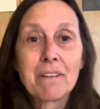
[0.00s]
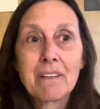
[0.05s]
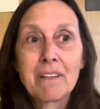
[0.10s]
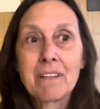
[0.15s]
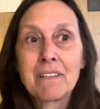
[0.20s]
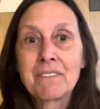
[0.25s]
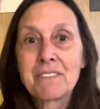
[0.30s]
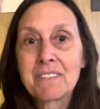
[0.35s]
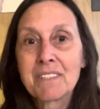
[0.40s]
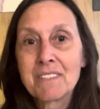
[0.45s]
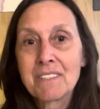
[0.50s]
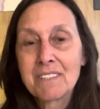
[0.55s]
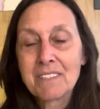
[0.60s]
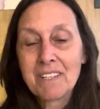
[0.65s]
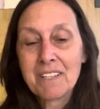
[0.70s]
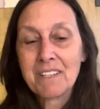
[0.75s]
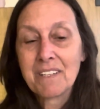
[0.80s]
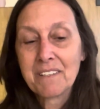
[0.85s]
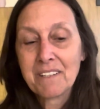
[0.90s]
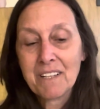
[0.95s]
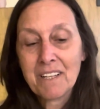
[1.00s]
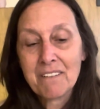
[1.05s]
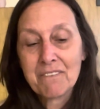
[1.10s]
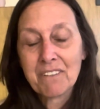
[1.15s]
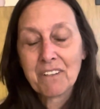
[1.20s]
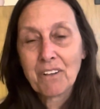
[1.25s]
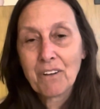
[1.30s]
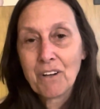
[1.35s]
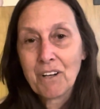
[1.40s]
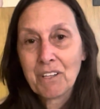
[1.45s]
And since they didn't have a
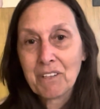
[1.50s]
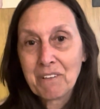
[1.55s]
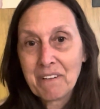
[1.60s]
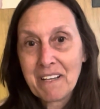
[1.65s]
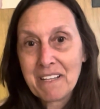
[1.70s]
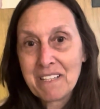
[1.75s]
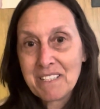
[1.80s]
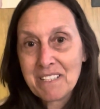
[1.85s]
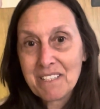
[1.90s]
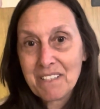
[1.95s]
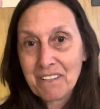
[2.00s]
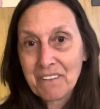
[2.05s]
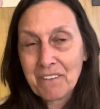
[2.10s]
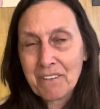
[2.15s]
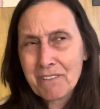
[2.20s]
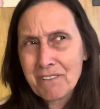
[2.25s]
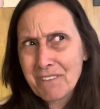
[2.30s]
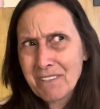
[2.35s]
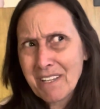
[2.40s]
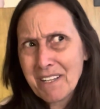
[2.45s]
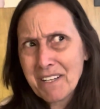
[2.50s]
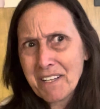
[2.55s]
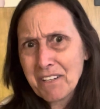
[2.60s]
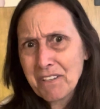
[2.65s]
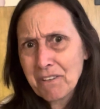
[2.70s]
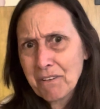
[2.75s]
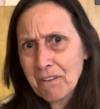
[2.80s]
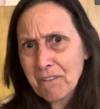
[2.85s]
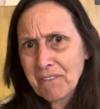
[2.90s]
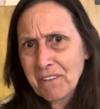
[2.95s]
caller ID on theirs, they didn't
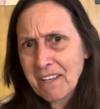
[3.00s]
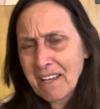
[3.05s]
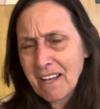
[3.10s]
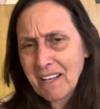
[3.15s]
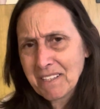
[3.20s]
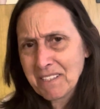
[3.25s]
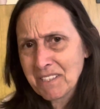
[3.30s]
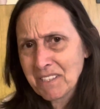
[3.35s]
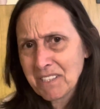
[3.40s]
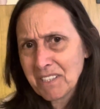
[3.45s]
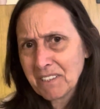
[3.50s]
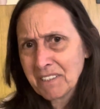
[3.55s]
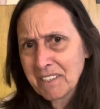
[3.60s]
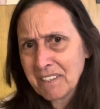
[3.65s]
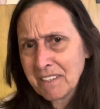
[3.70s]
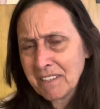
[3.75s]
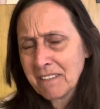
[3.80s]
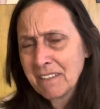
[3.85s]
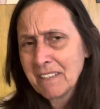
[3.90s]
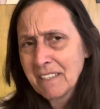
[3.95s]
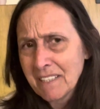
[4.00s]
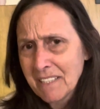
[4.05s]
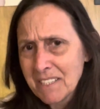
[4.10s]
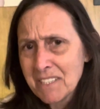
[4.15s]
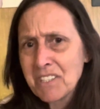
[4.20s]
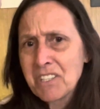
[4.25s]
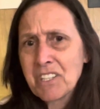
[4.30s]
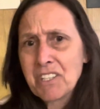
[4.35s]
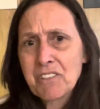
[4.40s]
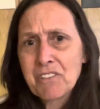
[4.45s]
know if they accidentally
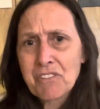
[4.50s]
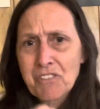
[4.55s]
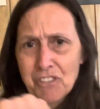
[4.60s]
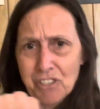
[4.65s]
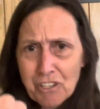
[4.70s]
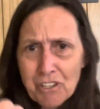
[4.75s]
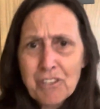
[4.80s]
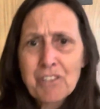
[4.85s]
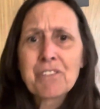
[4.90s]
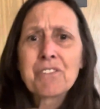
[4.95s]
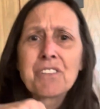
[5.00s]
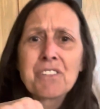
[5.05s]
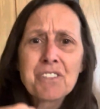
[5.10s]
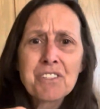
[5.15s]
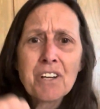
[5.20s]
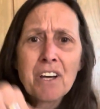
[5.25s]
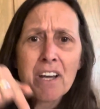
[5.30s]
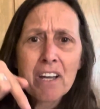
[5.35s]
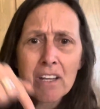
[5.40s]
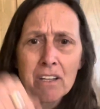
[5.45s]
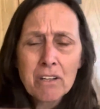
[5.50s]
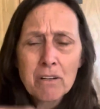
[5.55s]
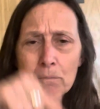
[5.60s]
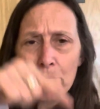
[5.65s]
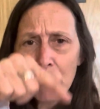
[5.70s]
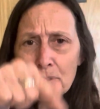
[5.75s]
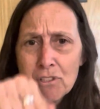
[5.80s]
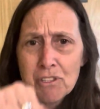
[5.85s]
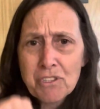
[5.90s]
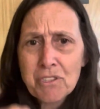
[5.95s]
didn't turn the dial or
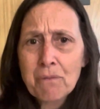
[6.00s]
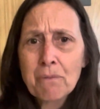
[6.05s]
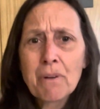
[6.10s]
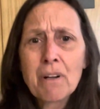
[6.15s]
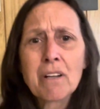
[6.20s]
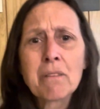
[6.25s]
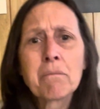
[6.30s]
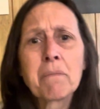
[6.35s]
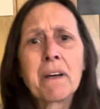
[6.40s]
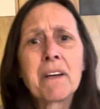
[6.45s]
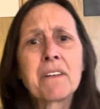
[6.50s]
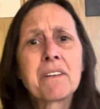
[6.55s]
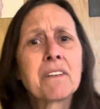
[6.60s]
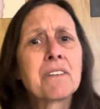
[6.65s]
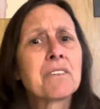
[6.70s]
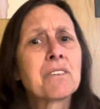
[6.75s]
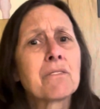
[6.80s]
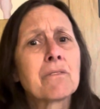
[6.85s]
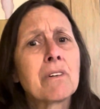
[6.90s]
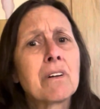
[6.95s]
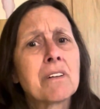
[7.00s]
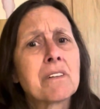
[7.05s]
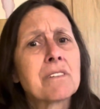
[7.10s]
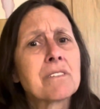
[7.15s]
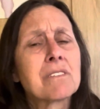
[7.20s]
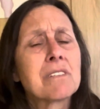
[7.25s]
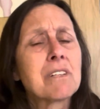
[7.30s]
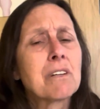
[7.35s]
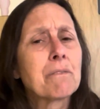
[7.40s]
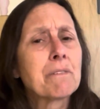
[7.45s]
push the wrong button in the wrong
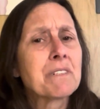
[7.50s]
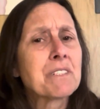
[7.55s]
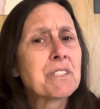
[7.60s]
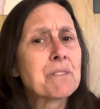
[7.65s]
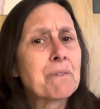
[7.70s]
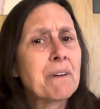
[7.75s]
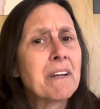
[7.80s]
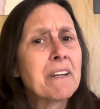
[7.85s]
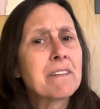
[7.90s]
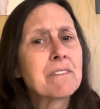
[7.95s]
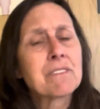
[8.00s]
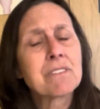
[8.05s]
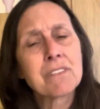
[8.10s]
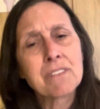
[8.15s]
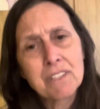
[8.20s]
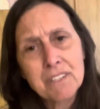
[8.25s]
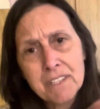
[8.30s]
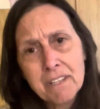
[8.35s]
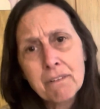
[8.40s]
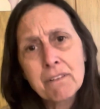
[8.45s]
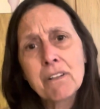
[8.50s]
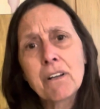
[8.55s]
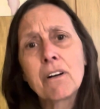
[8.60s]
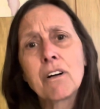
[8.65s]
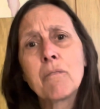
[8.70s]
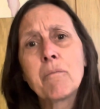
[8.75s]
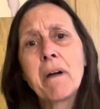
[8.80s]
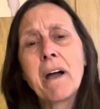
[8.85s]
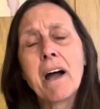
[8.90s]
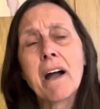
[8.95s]
sequence, right? So then they would call
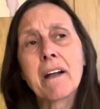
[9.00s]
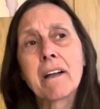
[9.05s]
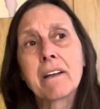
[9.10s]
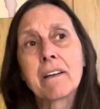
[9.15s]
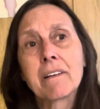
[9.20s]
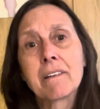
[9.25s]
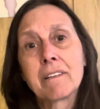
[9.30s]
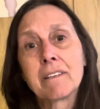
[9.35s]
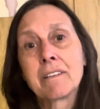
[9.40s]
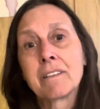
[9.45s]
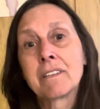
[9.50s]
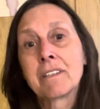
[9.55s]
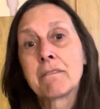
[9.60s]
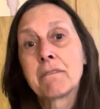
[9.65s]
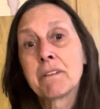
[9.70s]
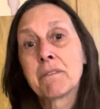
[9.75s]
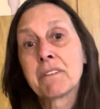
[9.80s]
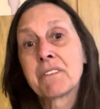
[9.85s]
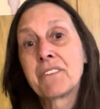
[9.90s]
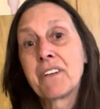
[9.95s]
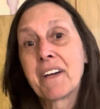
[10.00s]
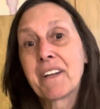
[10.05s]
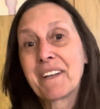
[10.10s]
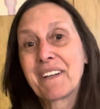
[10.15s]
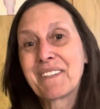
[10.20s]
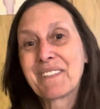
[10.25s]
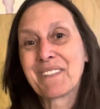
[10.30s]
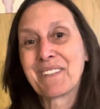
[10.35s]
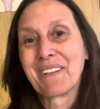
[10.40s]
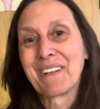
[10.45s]
back, and then we would not
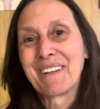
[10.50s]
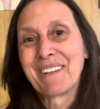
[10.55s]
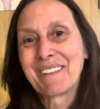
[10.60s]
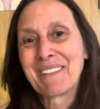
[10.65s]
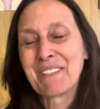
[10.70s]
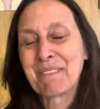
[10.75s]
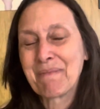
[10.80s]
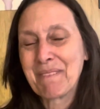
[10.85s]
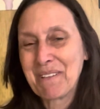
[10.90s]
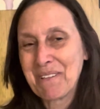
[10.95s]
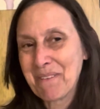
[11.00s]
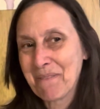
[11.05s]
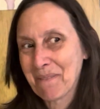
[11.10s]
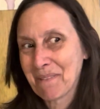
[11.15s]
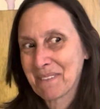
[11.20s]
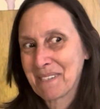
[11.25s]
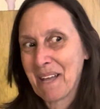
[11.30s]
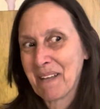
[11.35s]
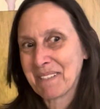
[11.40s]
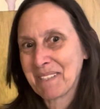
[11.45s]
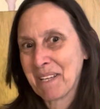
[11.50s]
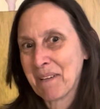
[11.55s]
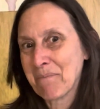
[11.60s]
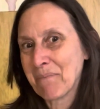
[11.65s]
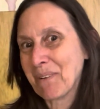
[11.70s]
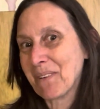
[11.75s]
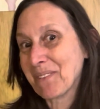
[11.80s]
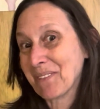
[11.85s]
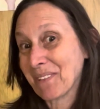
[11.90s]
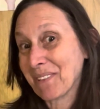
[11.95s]
answer because we knew it was that same
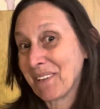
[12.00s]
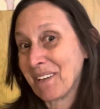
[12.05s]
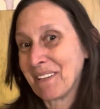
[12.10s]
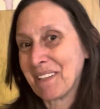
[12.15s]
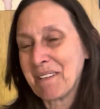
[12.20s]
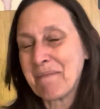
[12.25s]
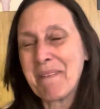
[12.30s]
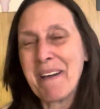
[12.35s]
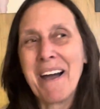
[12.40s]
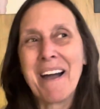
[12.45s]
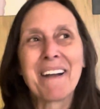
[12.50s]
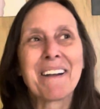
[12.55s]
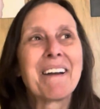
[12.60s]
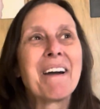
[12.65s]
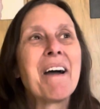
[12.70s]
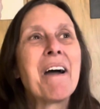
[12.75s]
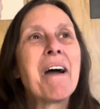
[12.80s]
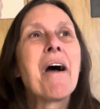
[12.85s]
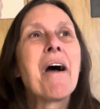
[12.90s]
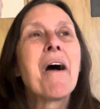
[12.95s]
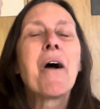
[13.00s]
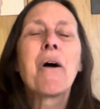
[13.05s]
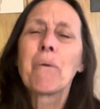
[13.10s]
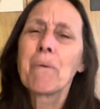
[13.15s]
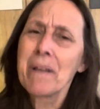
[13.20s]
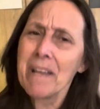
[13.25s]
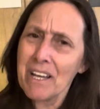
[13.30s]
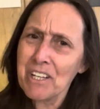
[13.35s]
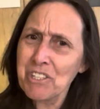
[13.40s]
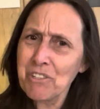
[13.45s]
person calling back. We
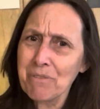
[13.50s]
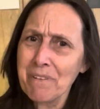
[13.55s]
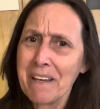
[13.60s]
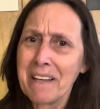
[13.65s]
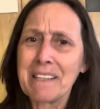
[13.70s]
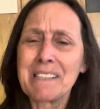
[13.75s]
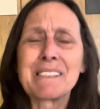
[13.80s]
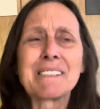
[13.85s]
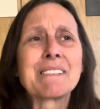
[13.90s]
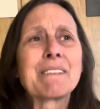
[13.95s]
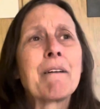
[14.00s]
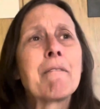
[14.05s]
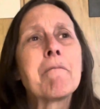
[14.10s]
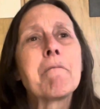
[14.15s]
had tricks.